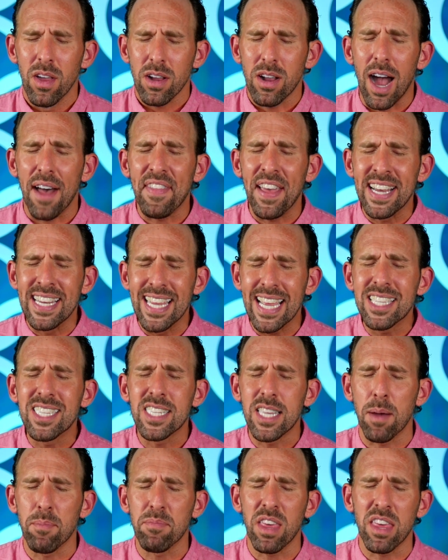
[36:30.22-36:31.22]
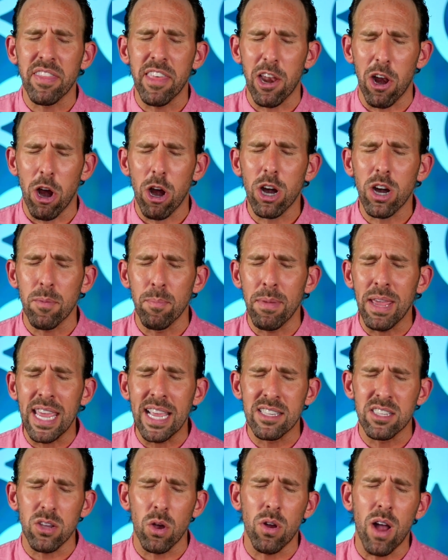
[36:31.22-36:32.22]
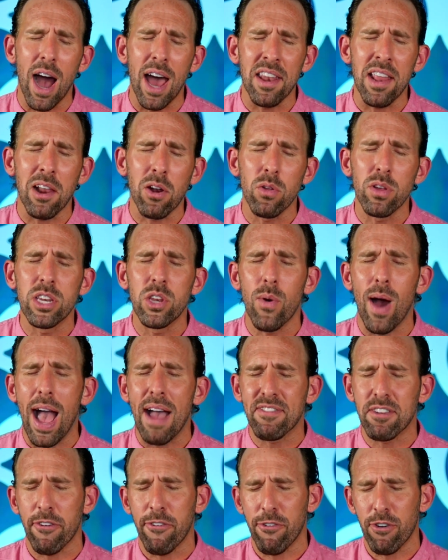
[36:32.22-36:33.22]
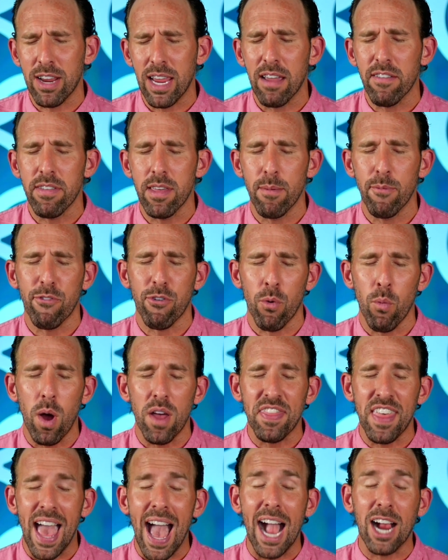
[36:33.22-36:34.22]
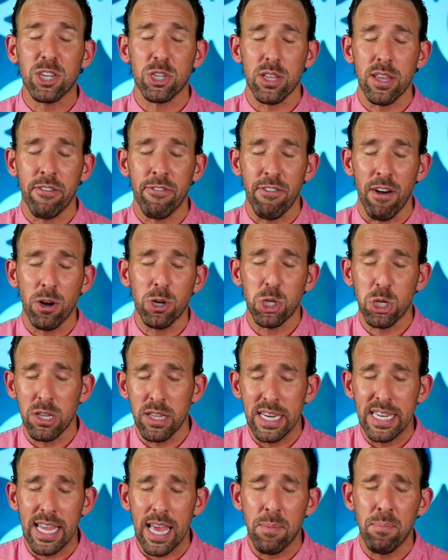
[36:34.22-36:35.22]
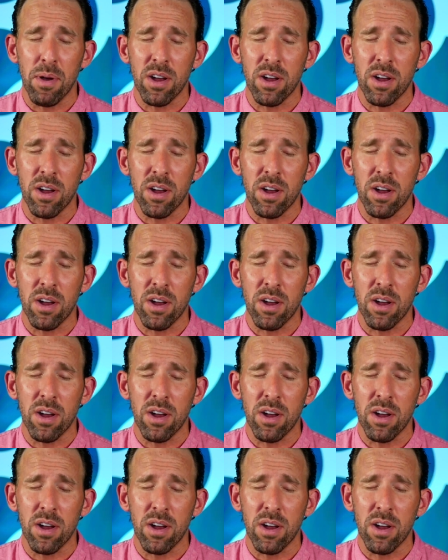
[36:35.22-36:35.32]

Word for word: God, they did something that hurt me. And so, God, not only do I have to forgive them for what they actually functionally did,